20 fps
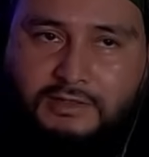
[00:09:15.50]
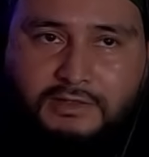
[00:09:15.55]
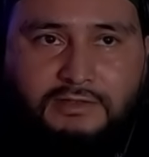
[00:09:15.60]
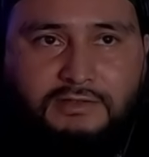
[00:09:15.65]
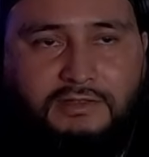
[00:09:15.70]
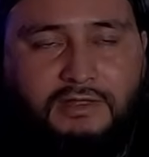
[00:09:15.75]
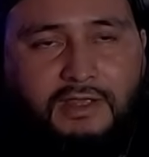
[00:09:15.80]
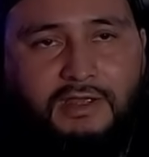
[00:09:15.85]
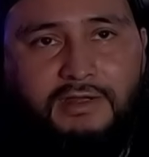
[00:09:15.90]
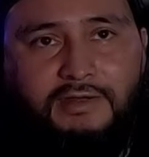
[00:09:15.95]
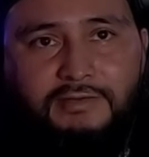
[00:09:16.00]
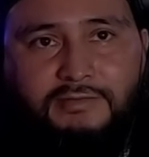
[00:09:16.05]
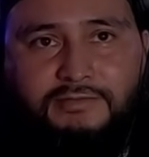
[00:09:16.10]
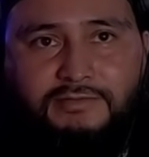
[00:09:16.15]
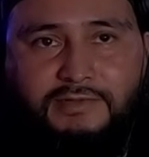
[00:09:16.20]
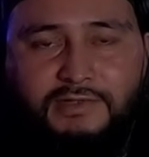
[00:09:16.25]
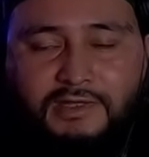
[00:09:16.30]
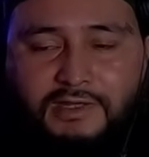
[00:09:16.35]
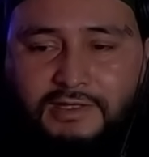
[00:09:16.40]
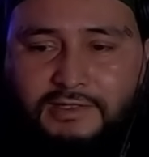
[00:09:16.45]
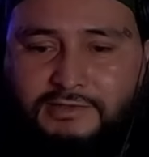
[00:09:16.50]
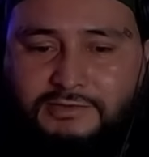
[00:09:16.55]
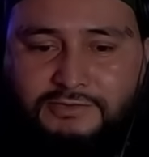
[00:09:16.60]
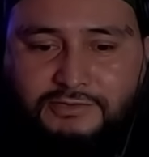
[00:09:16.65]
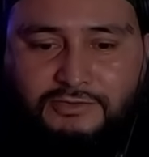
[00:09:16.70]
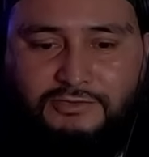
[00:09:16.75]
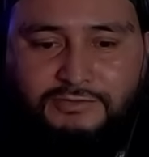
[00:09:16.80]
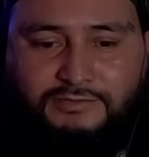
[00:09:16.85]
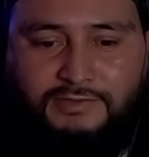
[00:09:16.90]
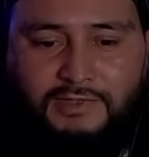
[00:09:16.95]
Damn, yeah.
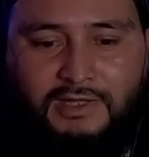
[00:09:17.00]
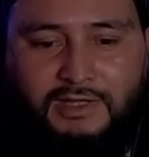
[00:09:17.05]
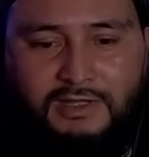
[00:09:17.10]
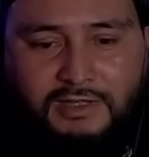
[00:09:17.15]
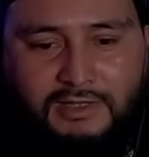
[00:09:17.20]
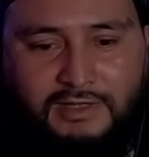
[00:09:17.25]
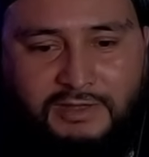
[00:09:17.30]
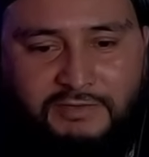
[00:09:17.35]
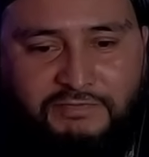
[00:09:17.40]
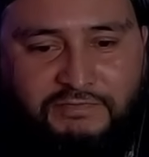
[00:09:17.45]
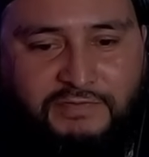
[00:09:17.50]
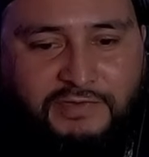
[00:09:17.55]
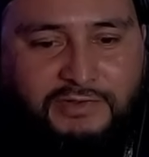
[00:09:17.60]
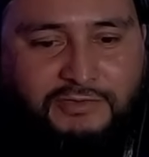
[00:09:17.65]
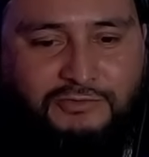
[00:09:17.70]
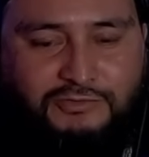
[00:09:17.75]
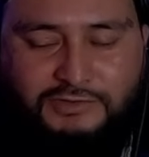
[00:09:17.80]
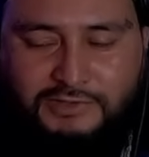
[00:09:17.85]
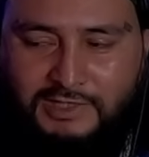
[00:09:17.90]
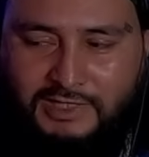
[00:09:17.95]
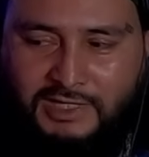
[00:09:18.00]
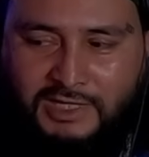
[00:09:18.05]
So he feels